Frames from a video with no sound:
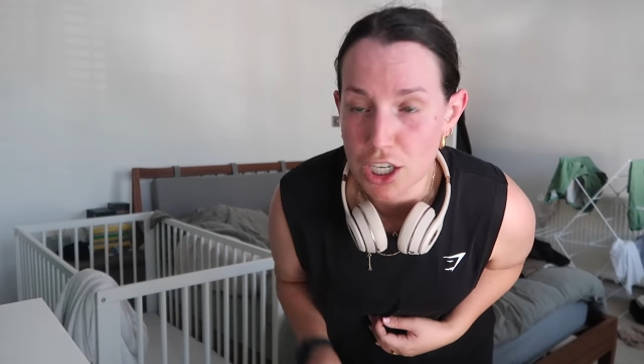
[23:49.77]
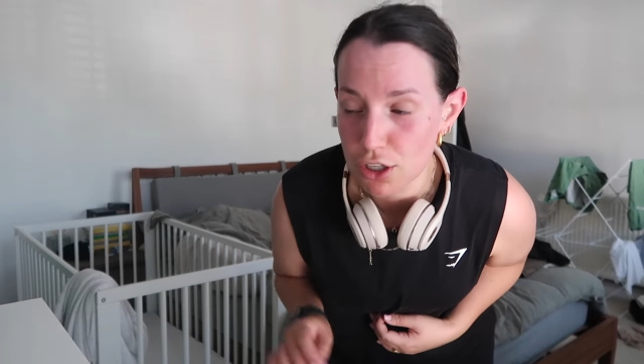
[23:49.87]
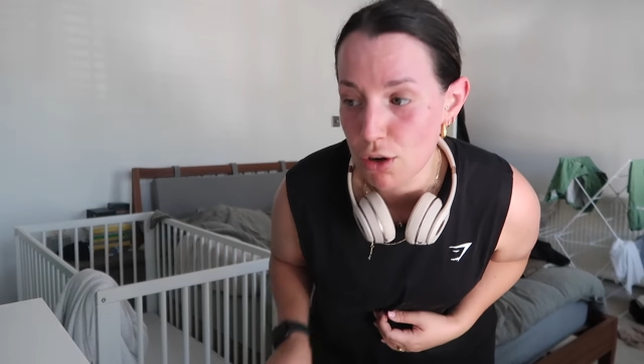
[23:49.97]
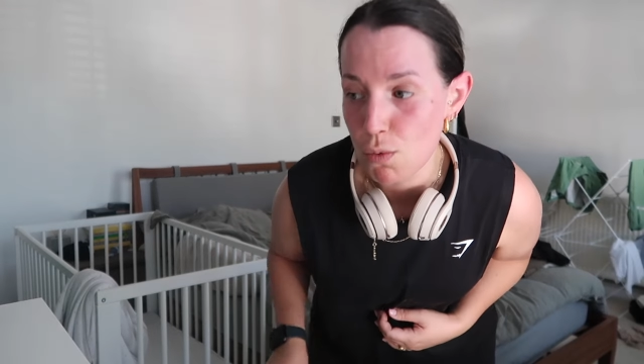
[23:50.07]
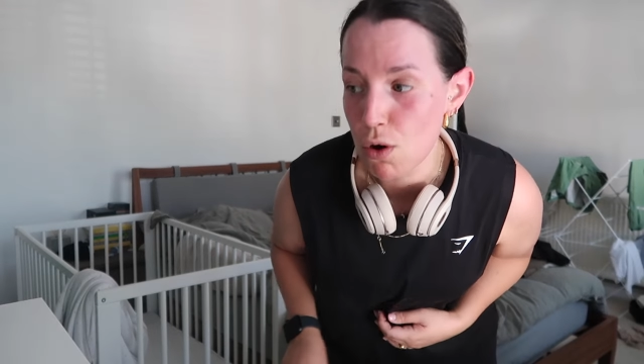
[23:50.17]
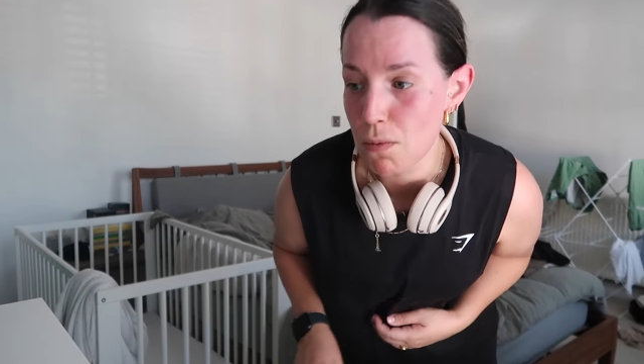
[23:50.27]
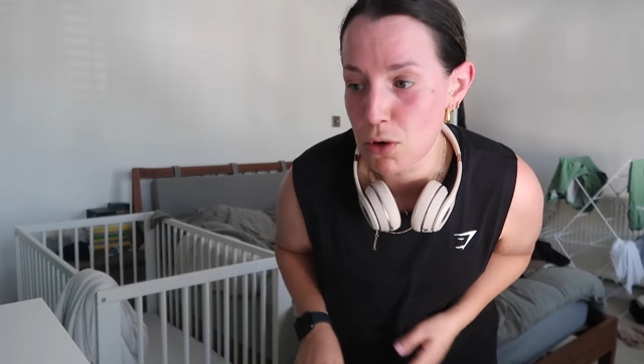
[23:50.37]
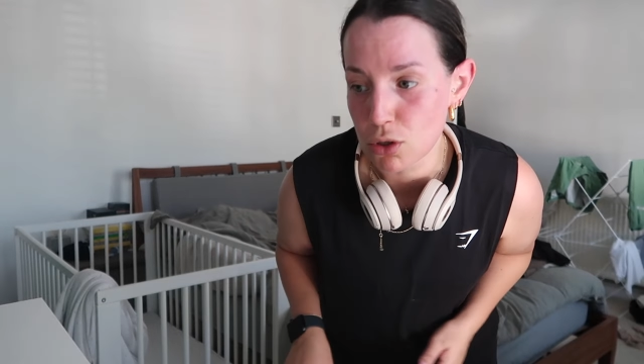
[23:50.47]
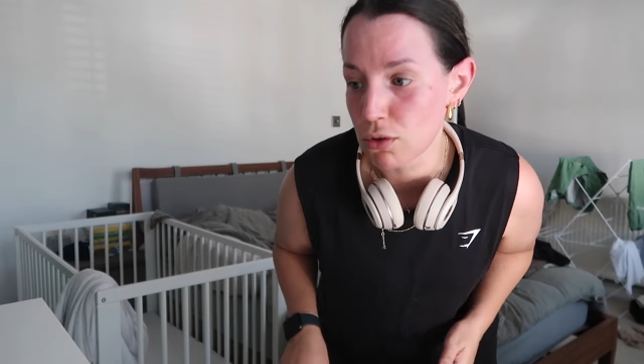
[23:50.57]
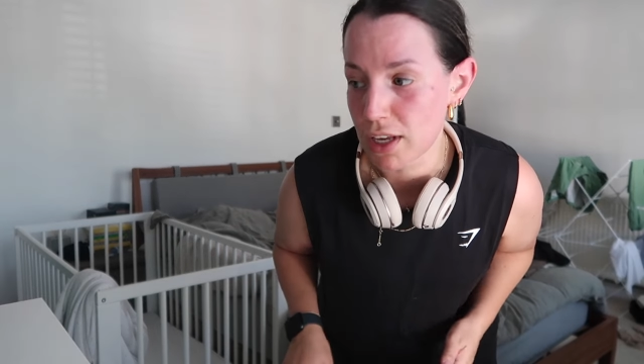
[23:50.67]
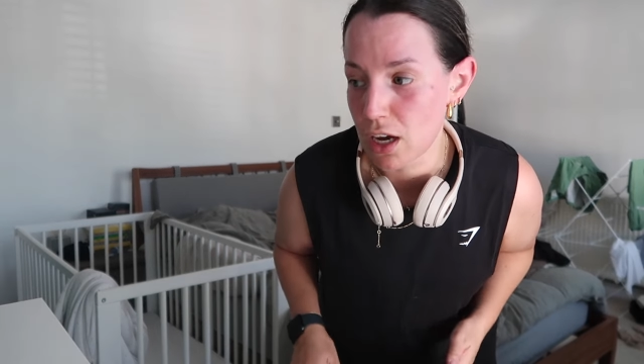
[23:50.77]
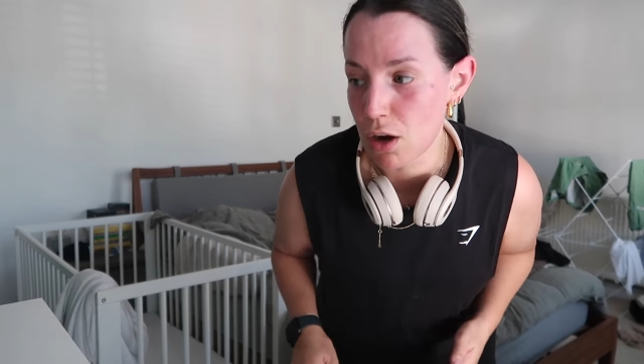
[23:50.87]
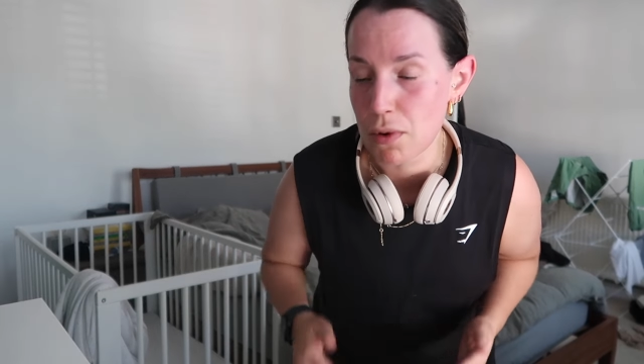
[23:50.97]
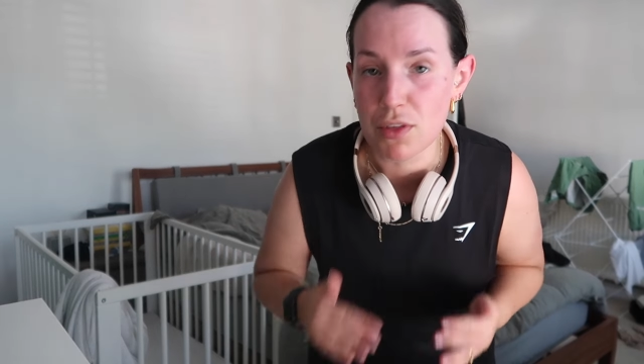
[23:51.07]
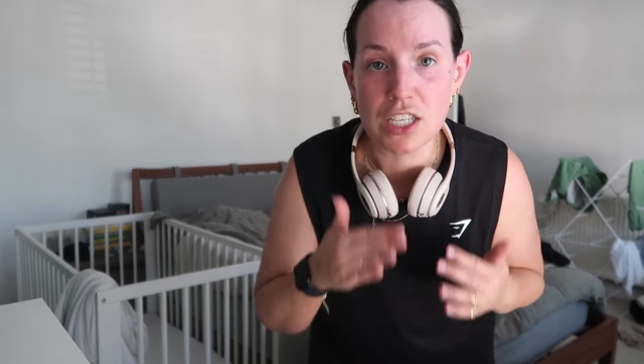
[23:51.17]
I don't know what model they
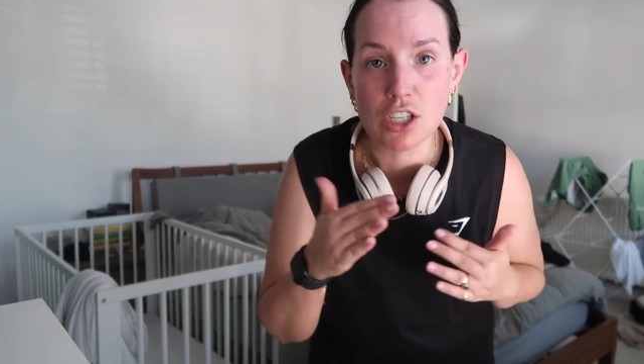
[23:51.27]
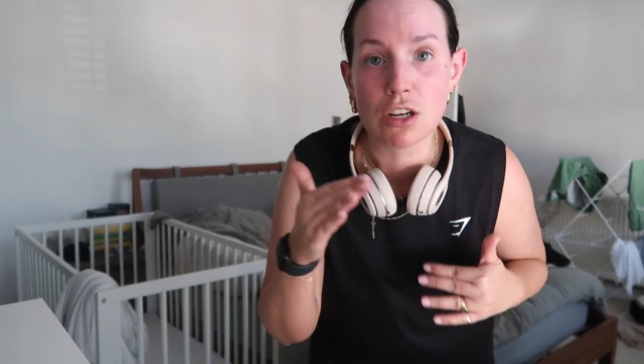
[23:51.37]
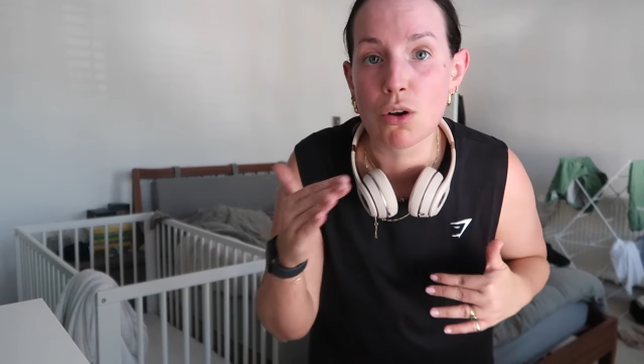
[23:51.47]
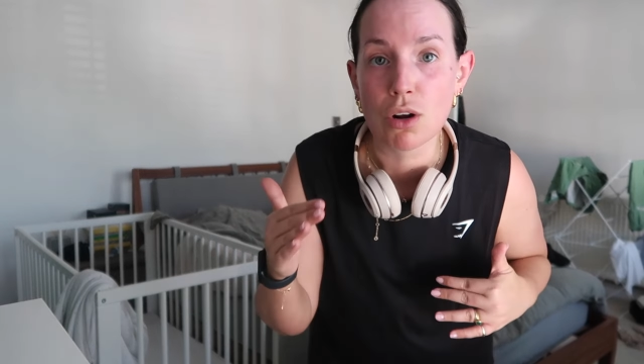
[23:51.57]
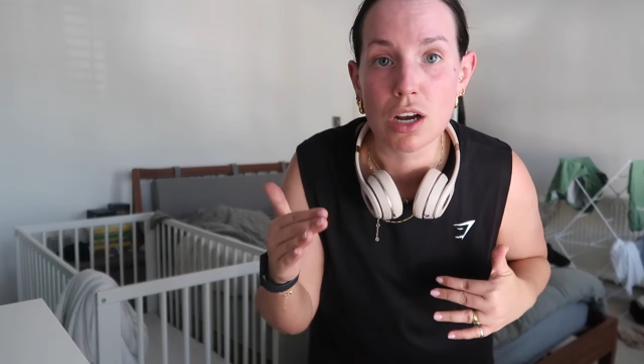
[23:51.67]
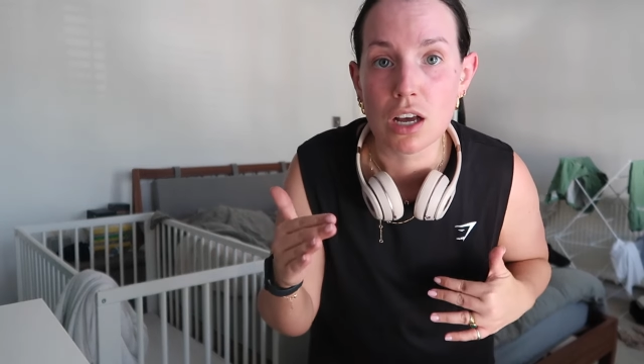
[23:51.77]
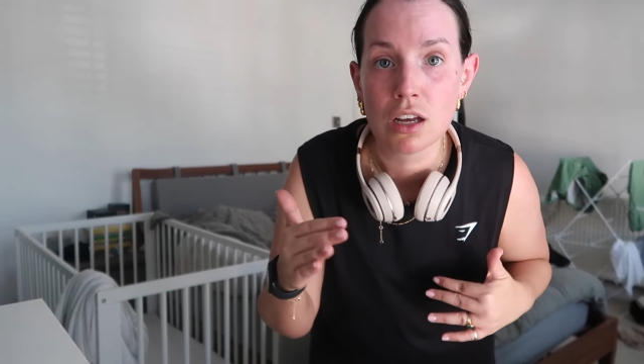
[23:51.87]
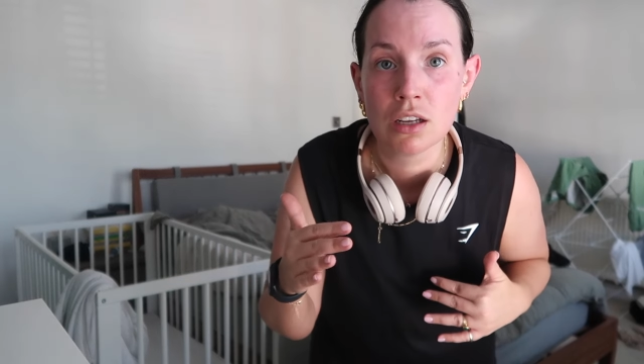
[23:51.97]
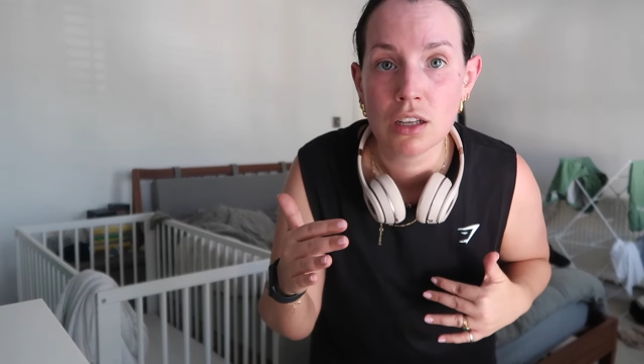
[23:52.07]
are, but they're just longer.